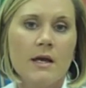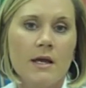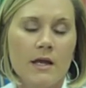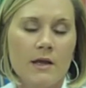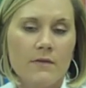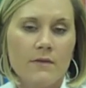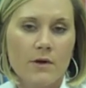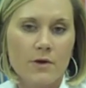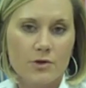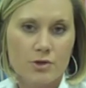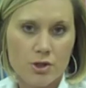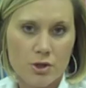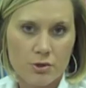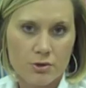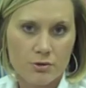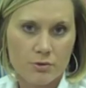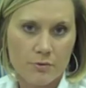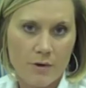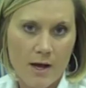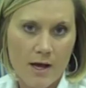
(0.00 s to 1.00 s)
in their
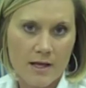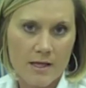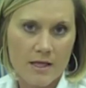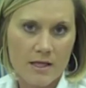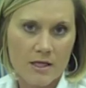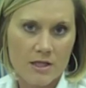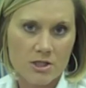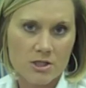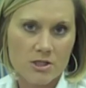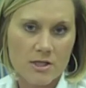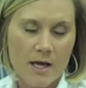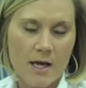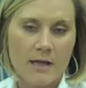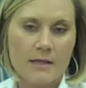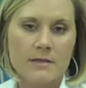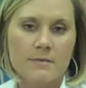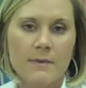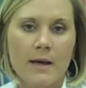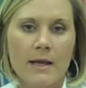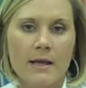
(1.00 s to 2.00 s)
journal writing each
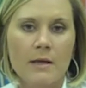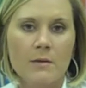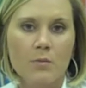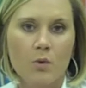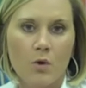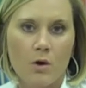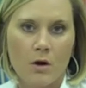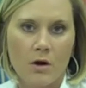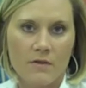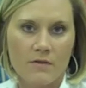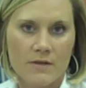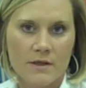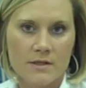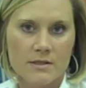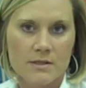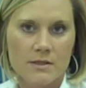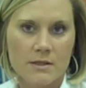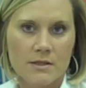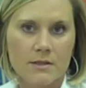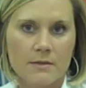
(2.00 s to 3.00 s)
day to make it more
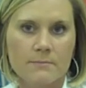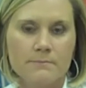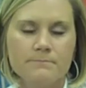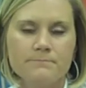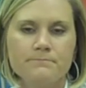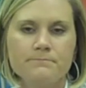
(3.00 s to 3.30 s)
authentic.